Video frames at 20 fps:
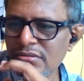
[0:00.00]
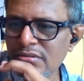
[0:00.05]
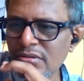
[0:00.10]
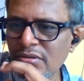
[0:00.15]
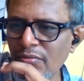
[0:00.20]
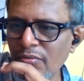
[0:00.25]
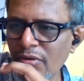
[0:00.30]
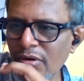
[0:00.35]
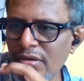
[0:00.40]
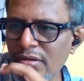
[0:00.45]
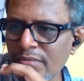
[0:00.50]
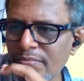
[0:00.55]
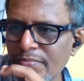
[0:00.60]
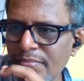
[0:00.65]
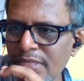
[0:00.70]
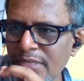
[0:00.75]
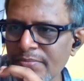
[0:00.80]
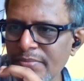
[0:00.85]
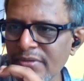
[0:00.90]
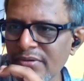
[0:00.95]
what
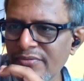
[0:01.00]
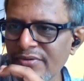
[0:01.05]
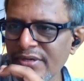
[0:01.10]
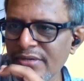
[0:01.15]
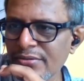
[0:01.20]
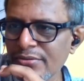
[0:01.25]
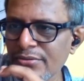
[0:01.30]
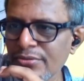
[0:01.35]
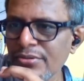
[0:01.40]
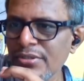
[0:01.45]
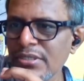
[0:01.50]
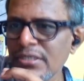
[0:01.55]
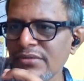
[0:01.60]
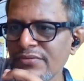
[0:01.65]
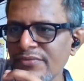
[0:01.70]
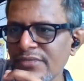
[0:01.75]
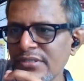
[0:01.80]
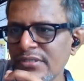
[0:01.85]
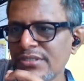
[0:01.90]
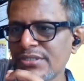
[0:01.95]
people were doing
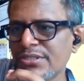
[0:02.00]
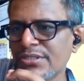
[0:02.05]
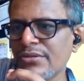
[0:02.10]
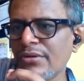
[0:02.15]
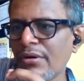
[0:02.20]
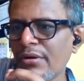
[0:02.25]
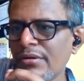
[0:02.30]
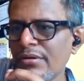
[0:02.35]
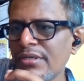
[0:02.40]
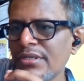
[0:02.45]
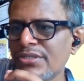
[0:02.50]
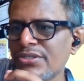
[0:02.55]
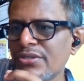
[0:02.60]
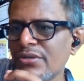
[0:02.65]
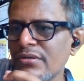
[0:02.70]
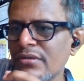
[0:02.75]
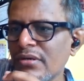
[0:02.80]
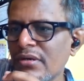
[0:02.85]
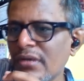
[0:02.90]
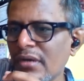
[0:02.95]
with this knowledge
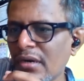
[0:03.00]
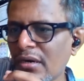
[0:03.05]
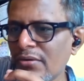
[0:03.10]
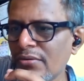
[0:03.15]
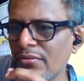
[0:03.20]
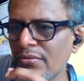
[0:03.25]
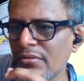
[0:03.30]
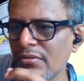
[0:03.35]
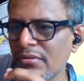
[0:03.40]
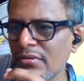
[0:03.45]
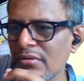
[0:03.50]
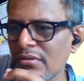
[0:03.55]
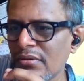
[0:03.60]
on ground.